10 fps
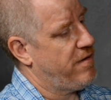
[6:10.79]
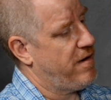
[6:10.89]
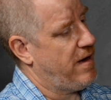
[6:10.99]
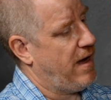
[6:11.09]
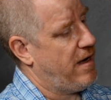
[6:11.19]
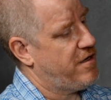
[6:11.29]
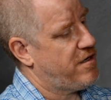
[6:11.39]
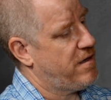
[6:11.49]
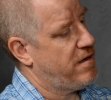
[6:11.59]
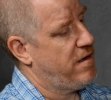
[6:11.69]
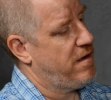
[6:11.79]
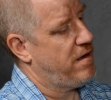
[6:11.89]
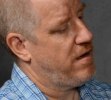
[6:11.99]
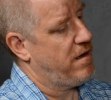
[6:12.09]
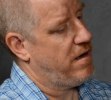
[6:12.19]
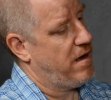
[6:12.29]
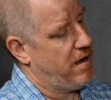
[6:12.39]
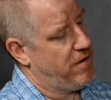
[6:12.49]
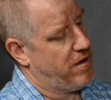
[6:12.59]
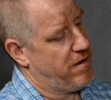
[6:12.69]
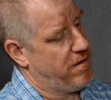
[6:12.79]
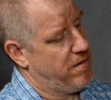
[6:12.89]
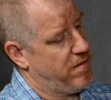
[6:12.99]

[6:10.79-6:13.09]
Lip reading: notch, and you can